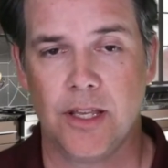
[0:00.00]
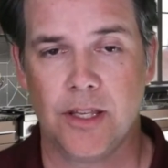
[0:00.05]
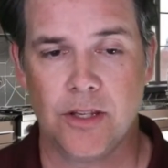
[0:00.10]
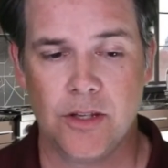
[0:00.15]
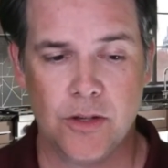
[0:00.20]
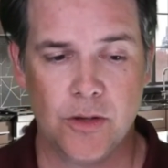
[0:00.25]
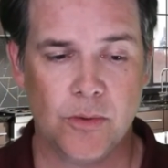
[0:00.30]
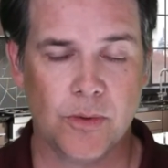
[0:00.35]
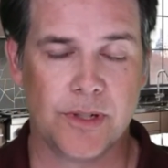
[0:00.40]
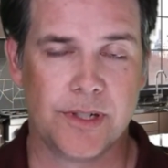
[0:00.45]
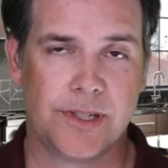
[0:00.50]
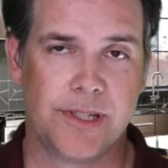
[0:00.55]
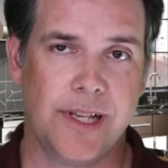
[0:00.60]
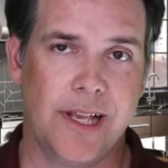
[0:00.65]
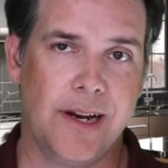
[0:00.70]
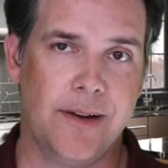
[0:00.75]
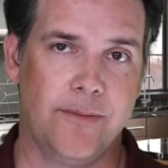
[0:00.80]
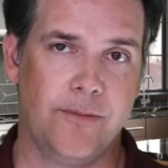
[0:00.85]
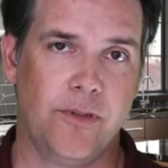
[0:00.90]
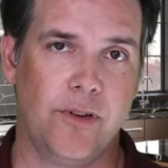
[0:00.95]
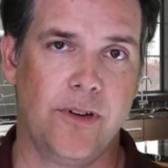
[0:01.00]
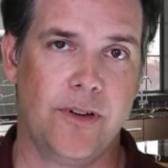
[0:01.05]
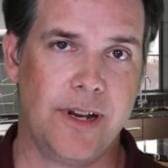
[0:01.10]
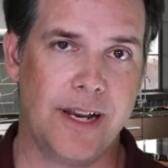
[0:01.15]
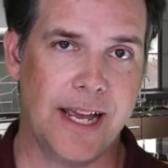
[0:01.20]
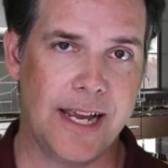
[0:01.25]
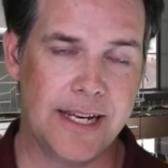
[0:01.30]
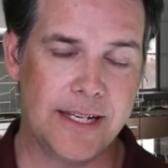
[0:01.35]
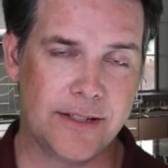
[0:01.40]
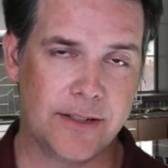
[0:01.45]
you are set up for a
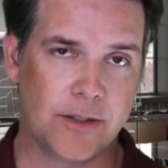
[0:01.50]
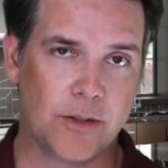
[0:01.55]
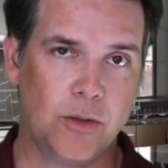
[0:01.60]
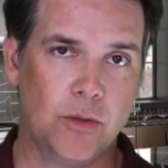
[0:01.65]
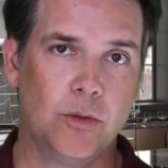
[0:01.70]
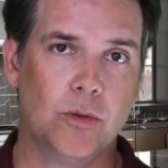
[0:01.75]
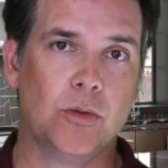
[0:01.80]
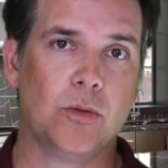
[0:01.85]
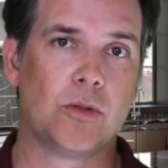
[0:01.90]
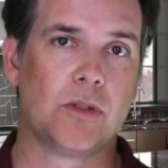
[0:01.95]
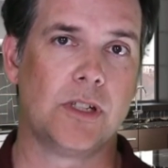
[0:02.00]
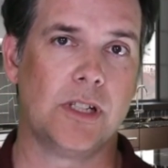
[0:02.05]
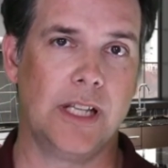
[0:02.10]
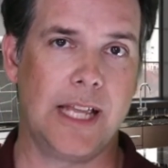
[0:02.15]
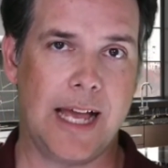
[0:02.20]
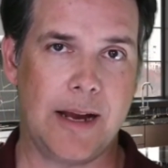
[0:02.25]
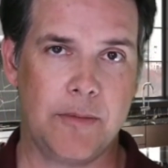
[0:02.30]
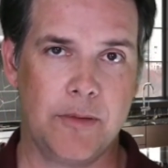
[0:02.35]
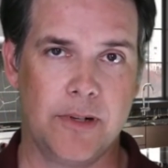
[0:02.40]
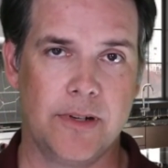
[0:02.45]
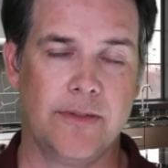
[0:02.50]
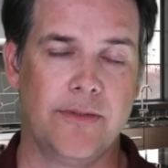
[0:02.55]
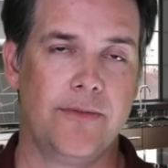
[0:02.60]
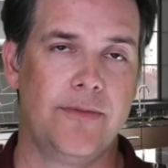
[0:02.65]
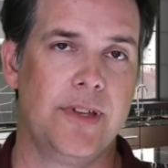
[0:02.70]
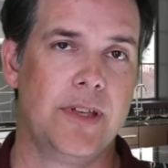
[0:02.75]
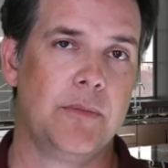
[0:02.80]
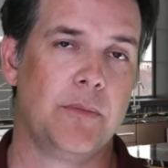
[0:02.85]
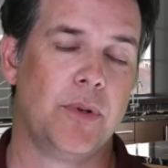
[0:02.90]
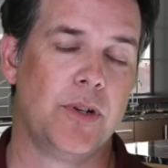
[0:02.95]
nice, cool, collaborative
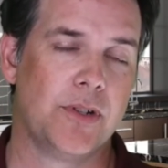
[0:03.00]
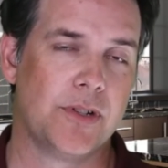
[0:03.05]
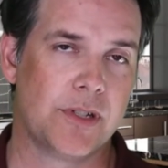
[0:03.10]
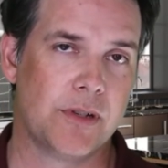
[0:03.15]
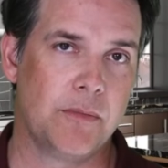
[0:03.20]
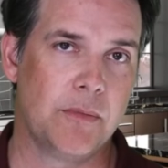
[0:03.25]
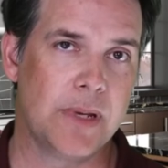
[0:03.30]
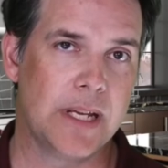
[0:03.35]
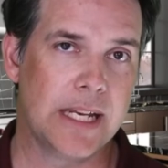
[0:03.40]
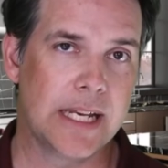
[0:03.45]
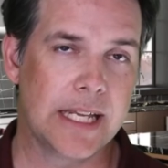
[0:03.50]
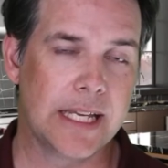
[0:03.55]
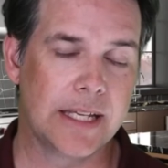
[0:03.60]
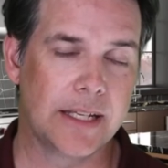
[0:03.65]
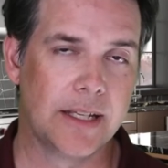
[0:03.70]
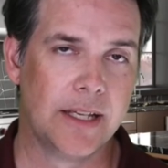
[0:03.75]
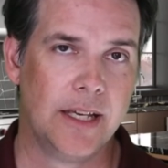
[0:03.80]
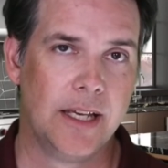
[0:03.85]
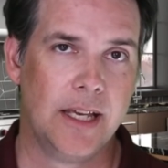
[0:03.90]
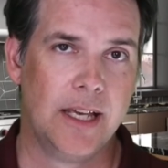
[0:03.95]
in person meeting.